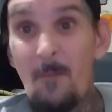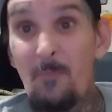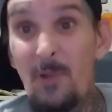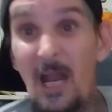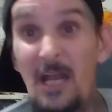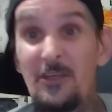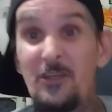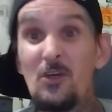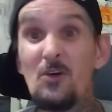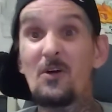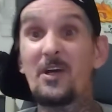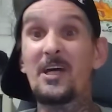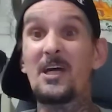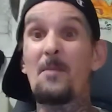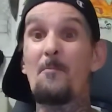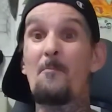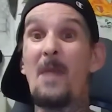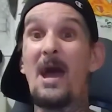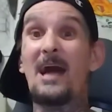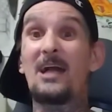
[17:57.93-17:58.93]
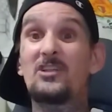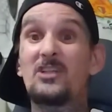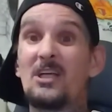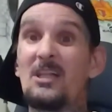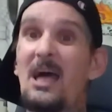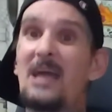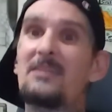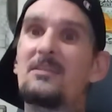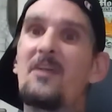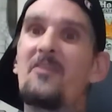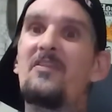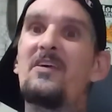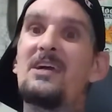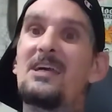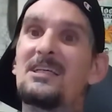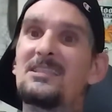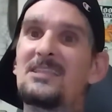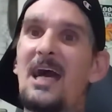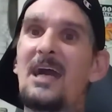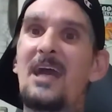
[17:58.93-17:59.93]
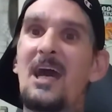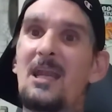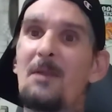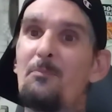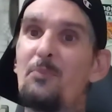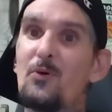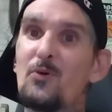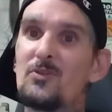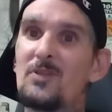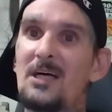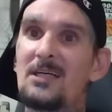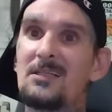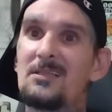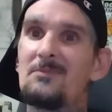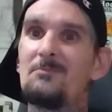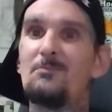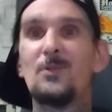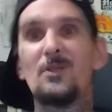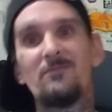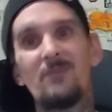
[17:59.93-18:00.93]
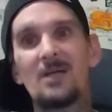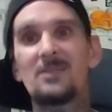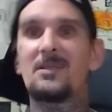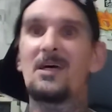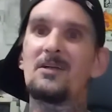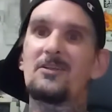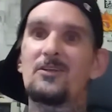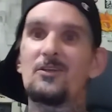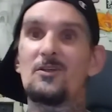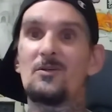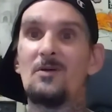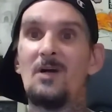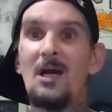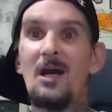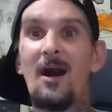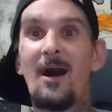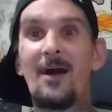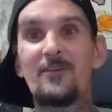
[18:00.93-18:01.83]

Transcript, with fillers: But I do can imagine like the thing, because I kind of pulled like a move like that too.